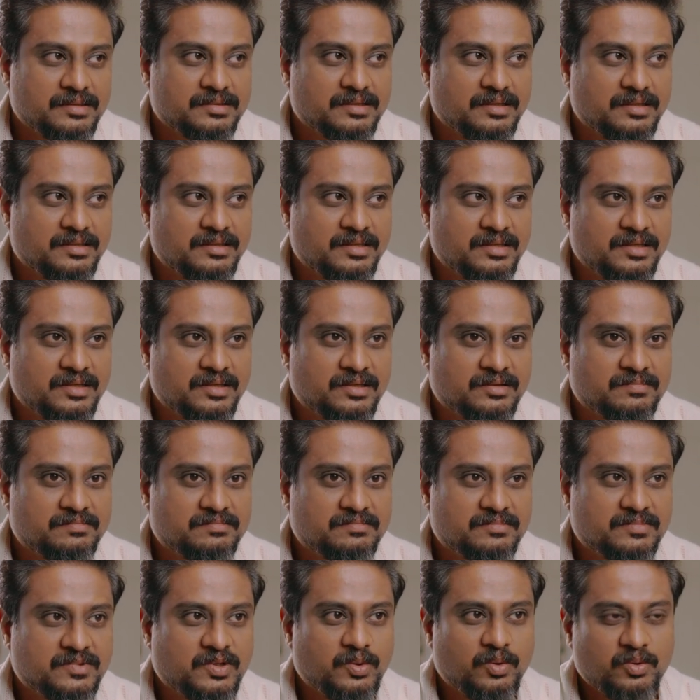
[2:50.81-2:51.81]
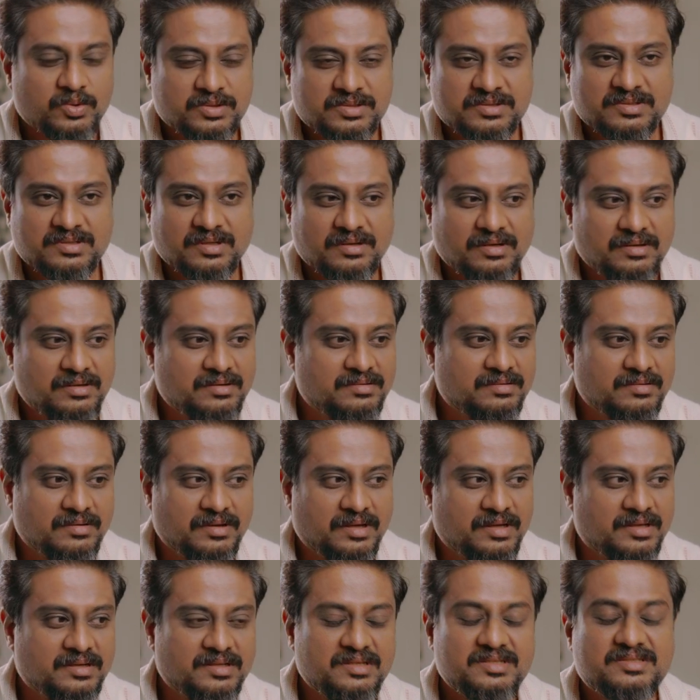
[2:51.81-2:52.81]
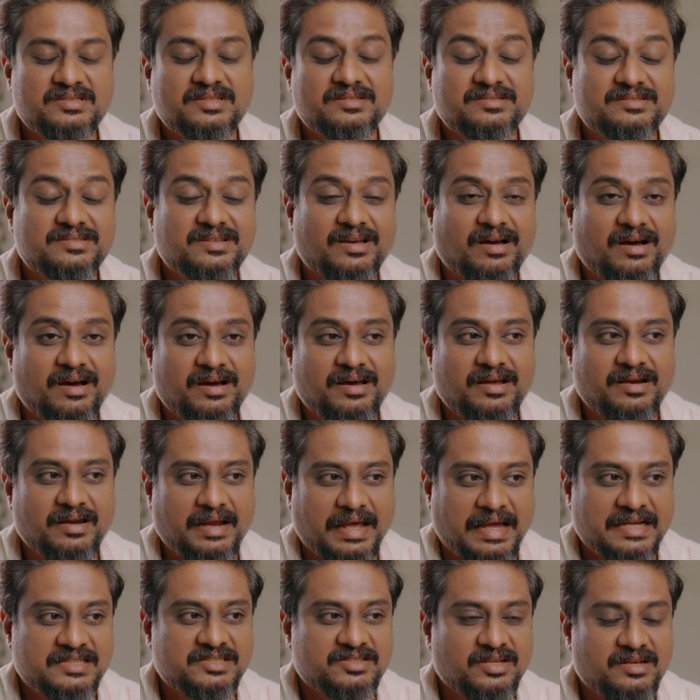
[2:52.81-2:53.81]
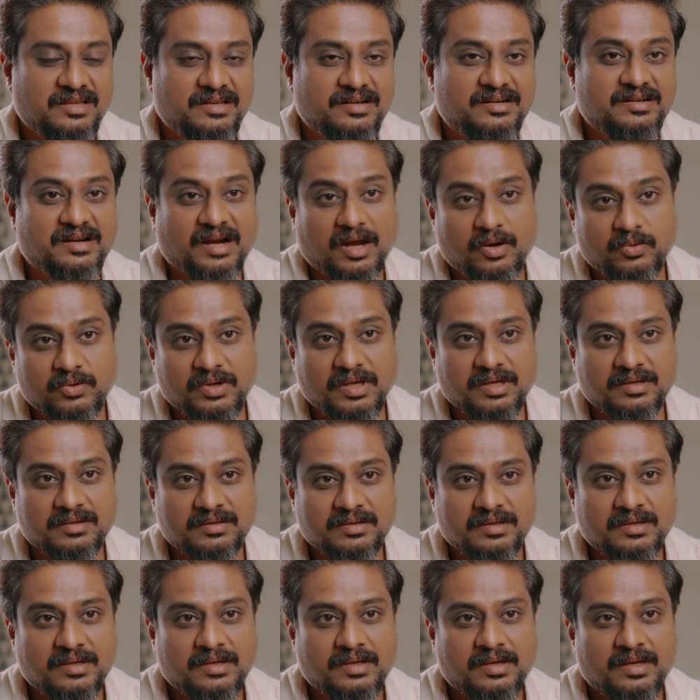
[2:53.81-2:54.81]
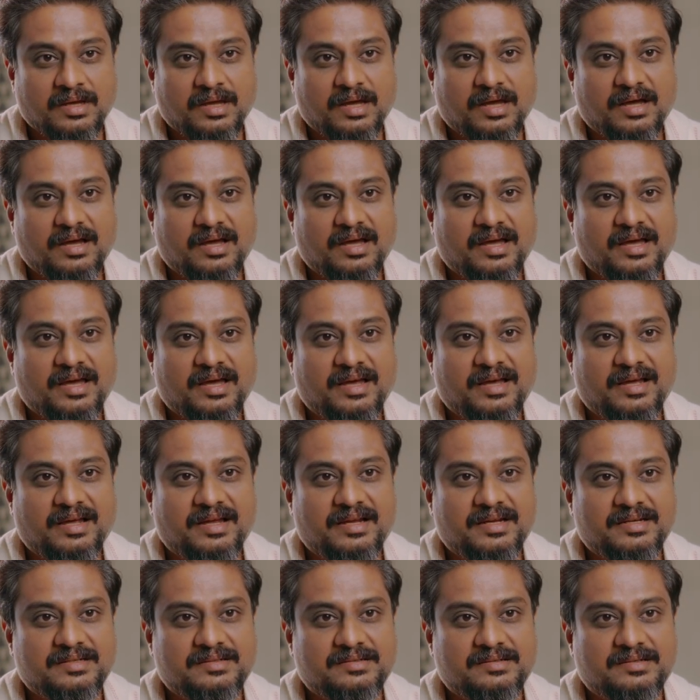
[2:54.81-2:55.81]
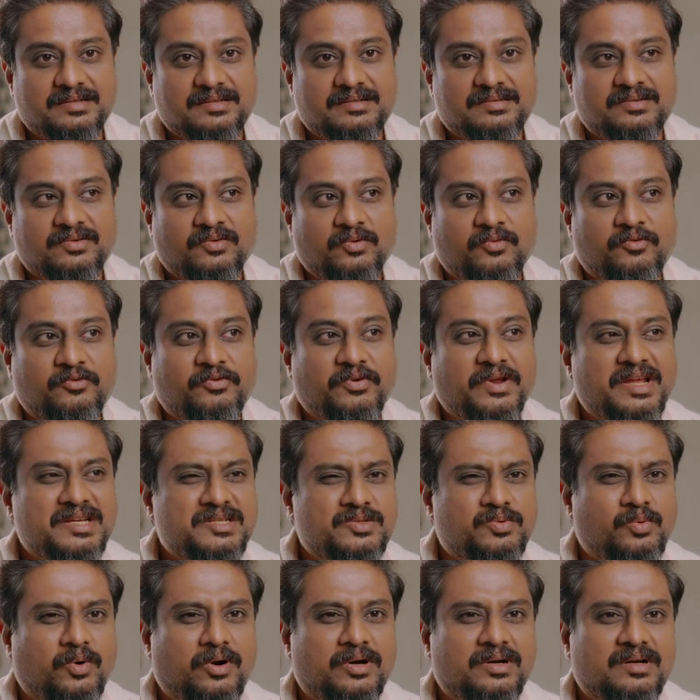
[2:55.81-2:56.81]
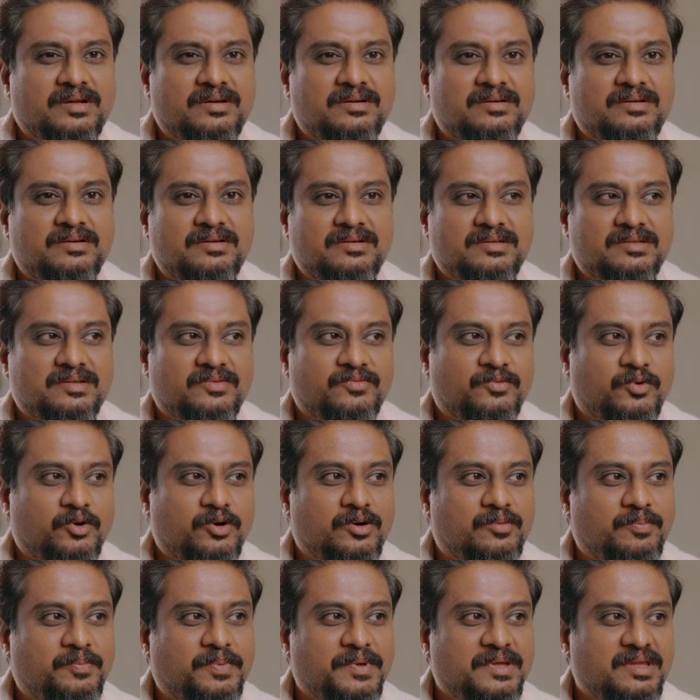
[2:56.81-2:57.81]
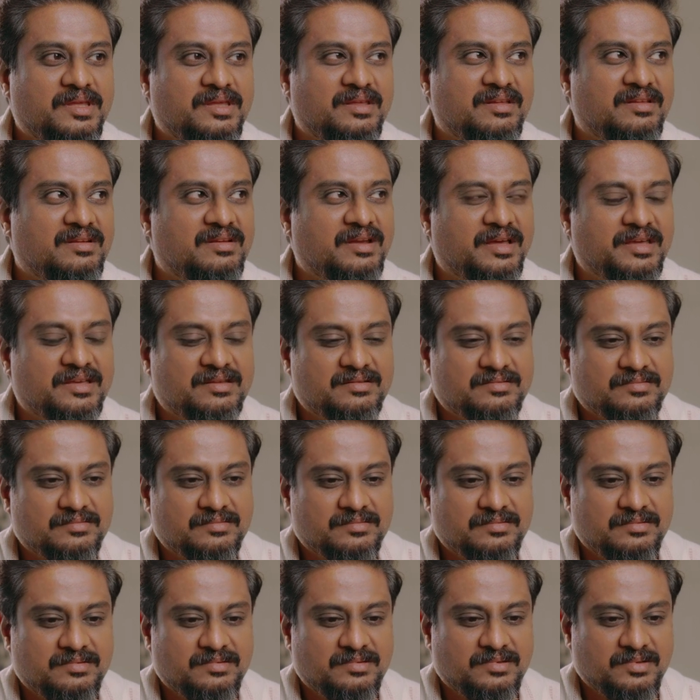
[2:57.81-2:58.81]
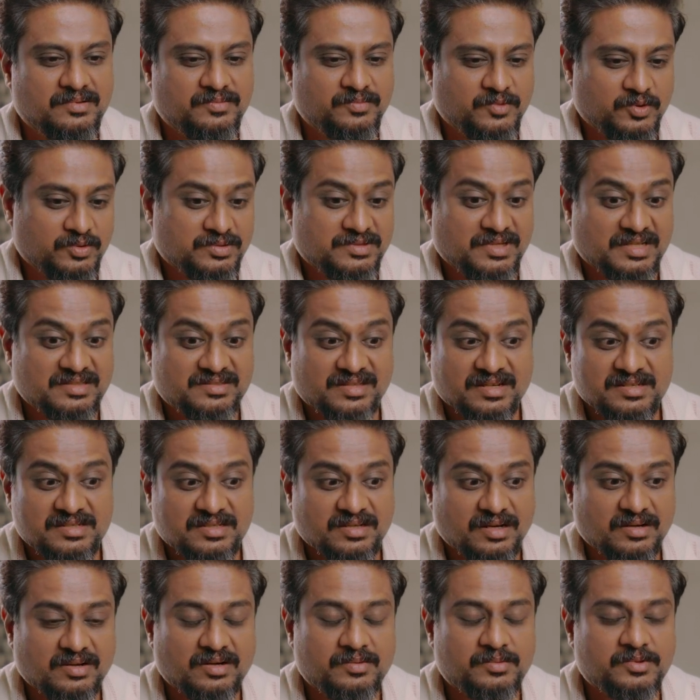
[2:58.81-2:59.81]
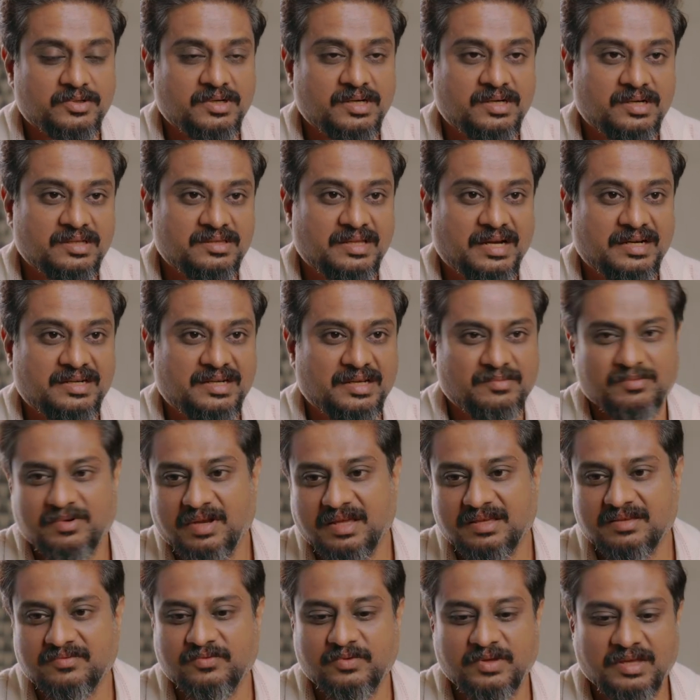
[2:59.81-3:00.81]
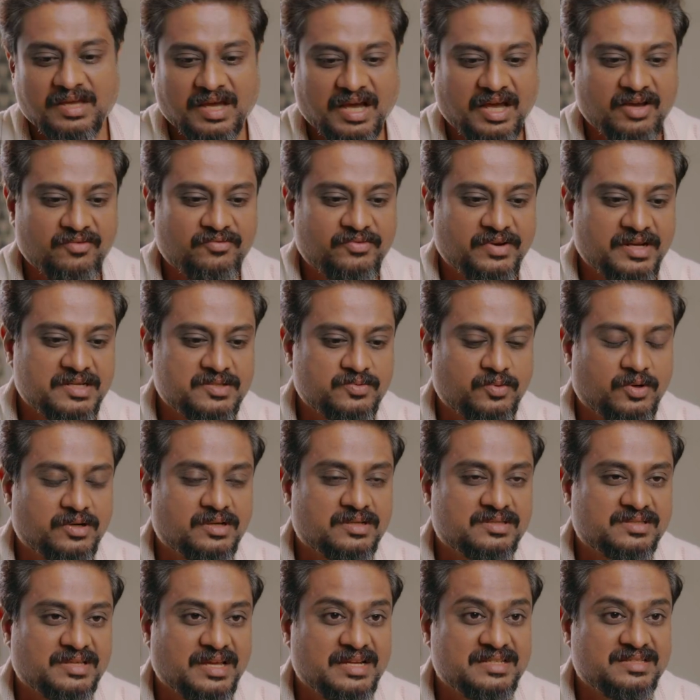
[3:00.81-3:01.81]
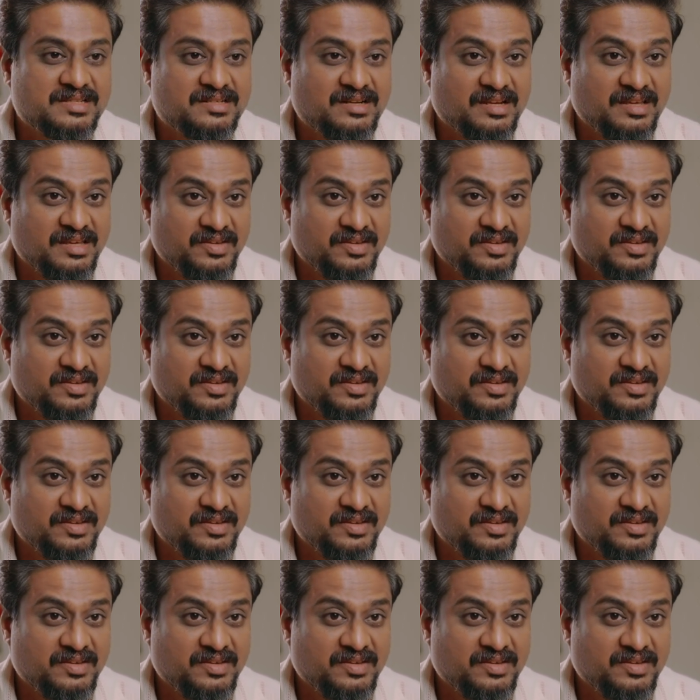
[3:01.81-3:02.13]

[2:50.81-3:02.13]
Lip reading: The coastal regions are actually drowning, and fresh water would be like the most essential commodity that time. Like, we have freshwater scarcity